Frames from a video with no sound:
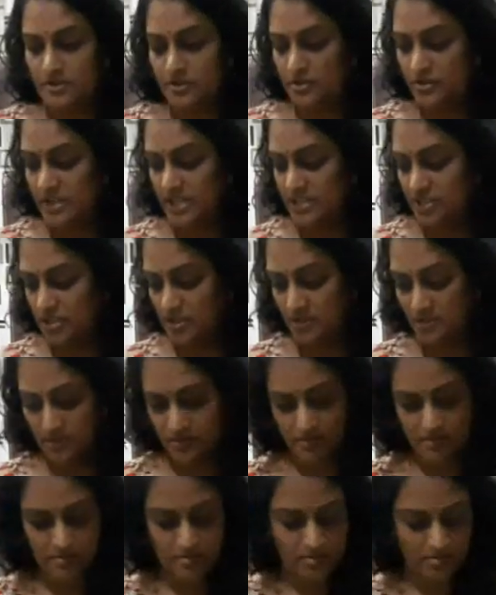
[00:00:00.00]
Treasure.
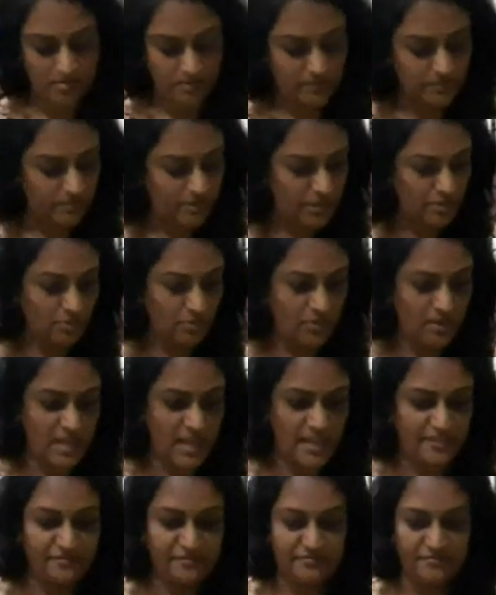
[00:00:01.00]
We don't
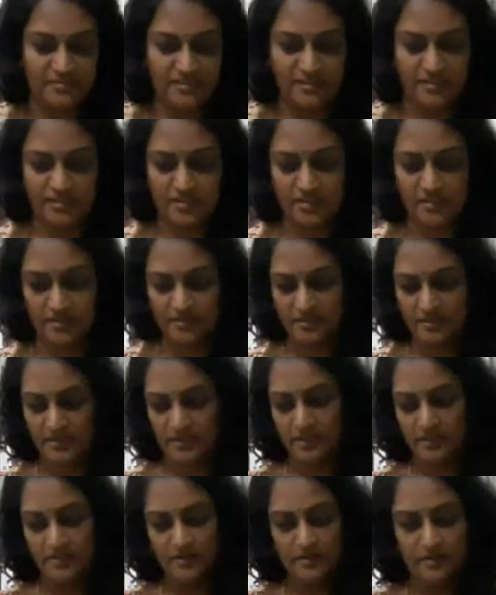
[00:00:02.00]
have tr
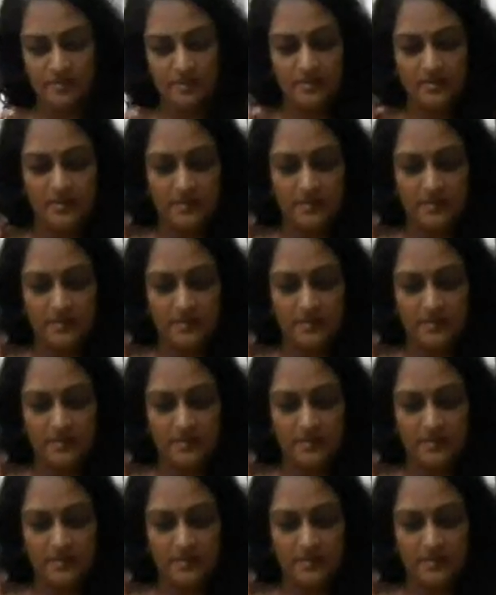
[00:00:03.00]
here.